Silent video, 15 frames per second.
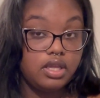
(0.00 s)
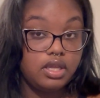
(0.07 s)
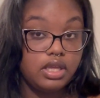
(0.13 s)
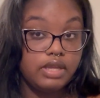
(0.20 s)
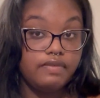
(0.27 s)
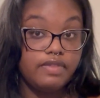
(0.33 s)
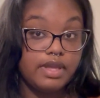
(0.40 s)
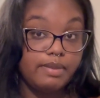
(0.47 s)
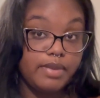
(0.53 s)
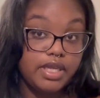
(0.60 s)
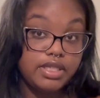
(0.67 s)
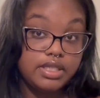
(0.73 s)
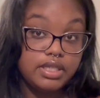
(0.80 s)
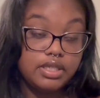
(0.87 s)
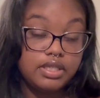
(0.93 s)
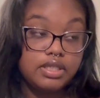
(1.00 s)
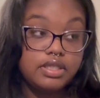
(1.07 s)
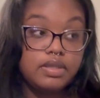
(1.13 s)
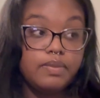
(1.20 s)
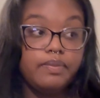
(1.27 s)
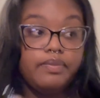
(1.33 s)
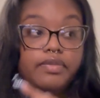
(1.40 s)
if that makes sense.
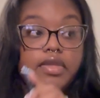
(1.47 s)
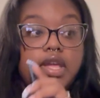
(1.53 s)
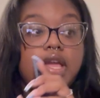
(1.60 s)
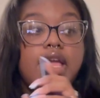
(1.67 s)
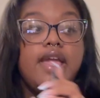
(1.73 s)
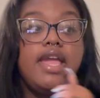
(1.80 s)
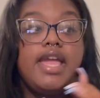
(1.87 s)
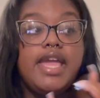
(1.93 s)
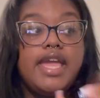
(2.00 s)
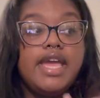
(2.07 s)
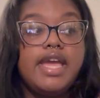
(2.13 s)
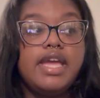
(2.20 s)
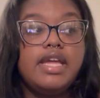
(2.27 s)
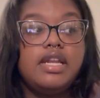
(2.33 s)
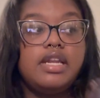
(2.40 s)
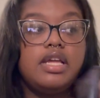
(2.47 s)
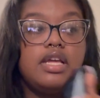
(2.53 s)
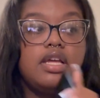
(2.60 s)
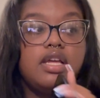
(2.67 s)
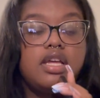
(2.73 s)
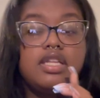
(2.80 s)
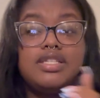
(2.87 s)
And
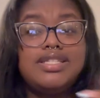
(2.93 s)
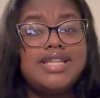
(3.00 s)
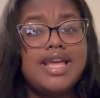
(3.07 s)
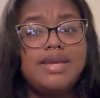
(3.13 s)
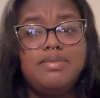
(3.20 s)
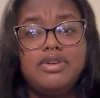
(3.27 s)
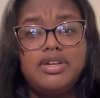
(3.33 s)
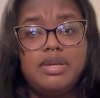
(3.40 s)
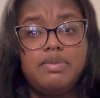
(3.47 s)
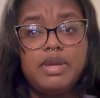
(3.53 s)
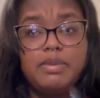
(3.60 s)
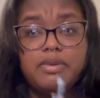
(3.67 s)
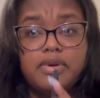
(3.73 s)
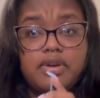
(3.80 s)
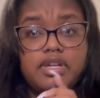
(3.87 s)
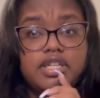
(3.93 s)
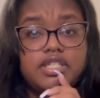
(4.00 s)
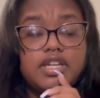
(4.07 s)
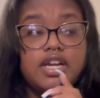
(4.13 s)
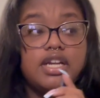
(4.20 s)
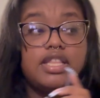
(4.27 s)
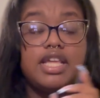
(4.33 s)
because there's 8 billion people on this
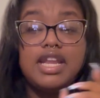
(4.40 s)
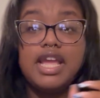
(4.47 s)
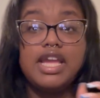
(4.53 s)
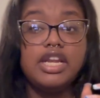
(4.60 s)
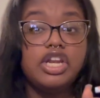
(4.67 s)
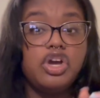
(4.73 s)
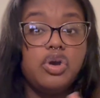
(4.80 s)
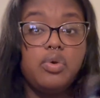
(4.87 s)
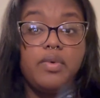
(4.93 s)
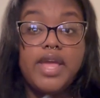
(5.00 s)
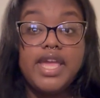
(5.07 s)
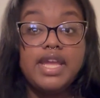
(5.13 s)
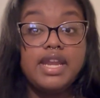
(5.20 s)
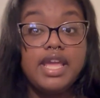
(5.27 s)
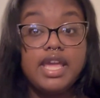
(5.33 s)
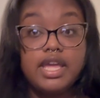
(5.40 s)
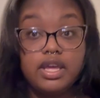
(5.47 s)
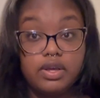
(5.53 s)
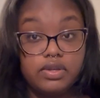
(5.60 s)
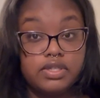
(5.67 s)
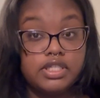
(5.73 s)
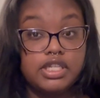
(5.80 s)
earth, it ain't no way in
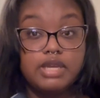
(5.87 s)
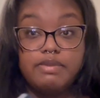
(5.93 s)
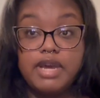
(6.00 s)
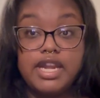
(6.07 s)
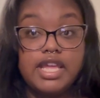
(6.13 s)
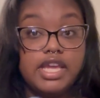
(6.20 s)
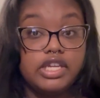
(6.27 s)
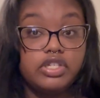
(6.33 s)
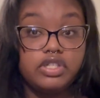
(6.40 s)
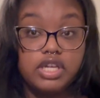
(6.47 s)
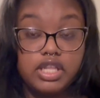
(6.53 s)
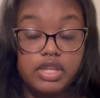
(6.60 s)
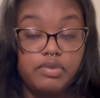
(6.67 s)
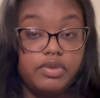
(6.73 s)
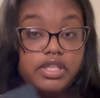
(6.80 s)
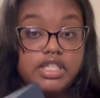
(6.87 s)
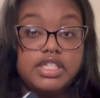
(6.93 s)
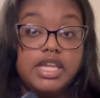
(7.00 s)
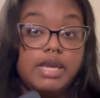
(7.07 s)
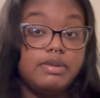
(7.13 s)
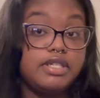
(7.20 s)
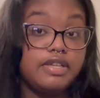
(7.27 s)
hell somebody ain't struggling with the
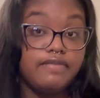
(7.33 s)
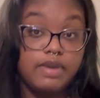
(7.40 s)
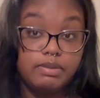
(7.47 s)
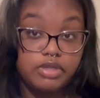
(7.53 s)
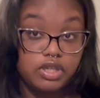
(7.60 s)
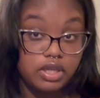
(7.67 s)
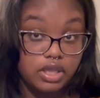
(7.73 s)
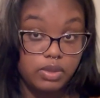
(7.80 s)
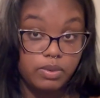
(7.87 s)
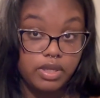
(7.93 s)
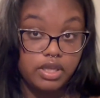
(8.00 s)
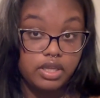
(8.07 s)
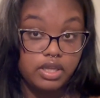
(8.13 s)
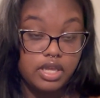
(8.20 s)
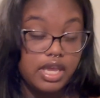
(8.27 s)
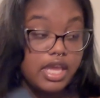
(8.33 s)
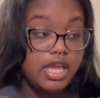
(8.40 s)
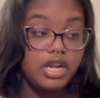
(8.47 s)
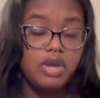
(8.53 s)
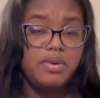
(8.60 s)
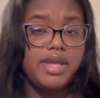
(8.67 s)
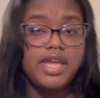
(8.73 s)
same stuff I'm struggling with. It ain't
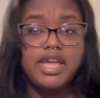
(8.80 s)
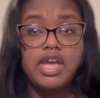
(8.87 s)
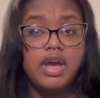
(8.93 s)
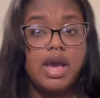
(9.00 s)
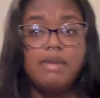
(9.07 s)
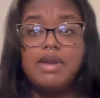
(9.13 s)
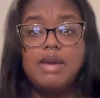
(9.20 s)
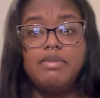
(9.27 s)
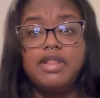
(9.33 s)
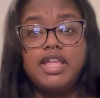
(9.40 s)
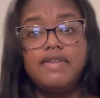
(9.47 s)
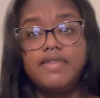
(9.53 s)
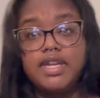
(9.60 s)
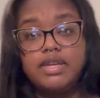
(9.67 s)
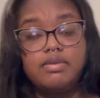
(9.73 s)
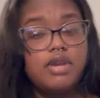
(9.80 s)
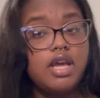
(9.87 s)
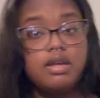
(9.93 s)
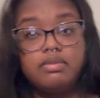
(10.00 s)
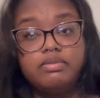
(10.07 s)
no way in hell. I'm not believing it. No.